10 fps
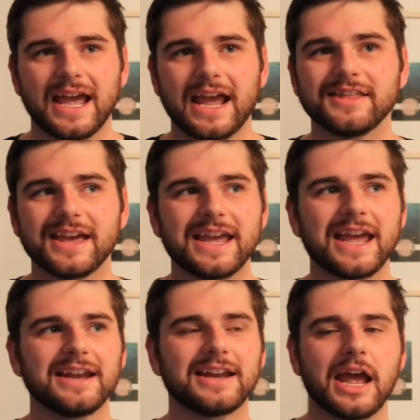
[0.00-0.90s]
and they
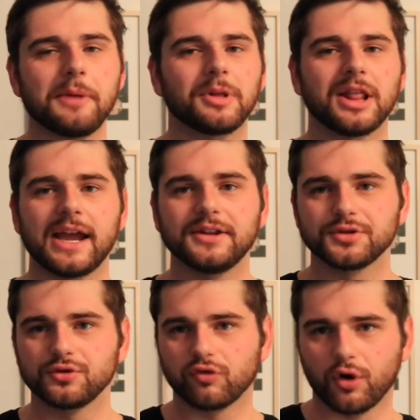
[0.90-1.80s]
had a plan
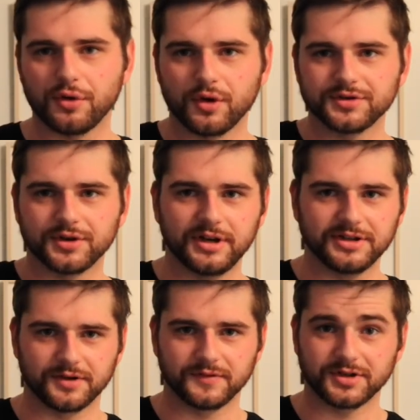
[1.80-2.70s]
to grow those
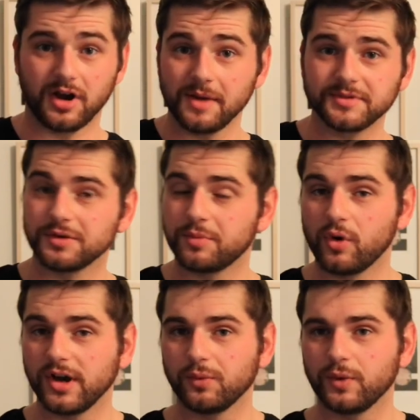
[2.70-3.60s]
earnings over time to a
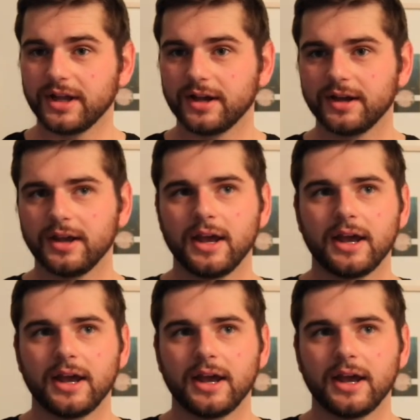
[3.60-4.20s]
point where